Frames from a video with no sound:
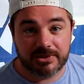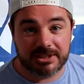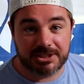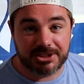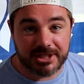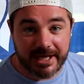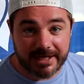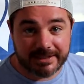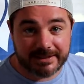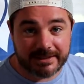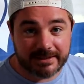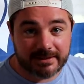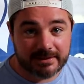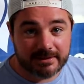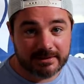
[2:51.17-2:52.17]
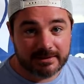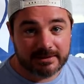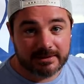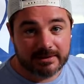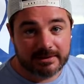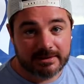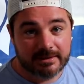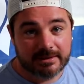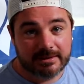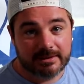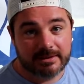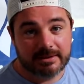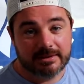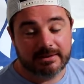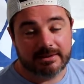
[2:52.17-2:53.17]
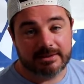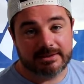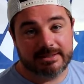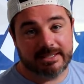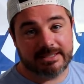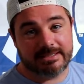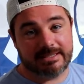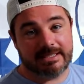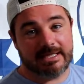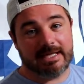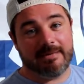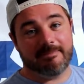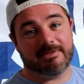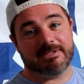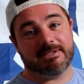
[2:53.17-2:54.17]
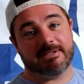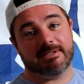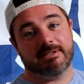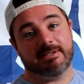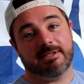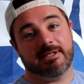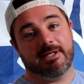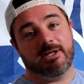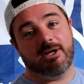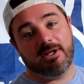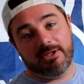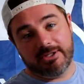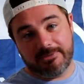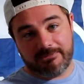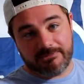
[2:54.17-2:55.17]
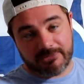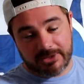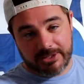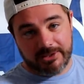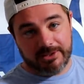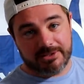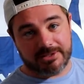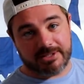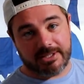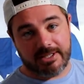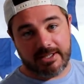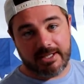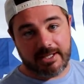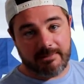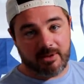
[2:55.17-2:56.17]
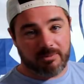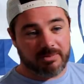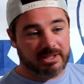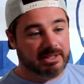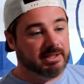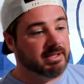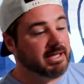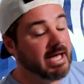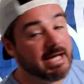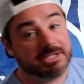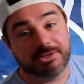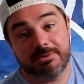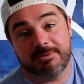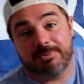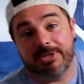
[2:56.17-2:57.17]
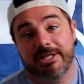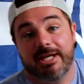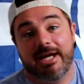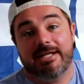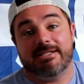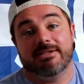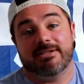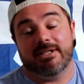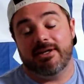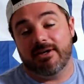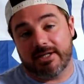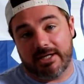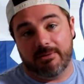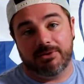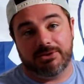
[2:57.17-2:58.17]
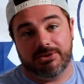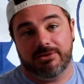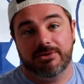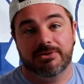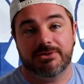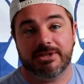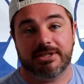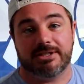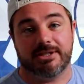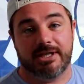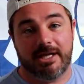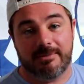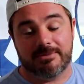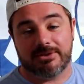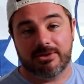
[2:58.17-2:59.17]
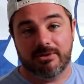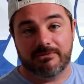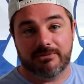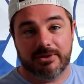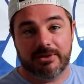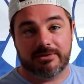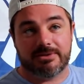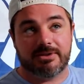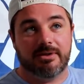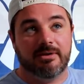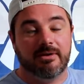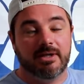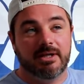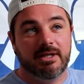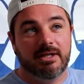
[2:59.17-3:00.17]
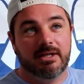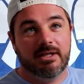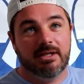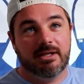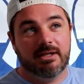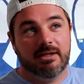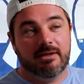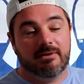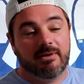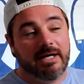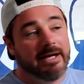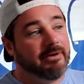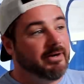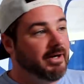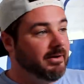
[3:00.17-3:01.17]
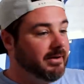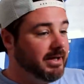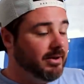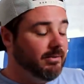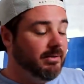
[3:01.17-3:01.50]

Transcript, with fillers: rejected the 60 games and all the frills and the MLB actually was pretty nice and said, okay, we'll still do 60 games, no frills. So I don't know. In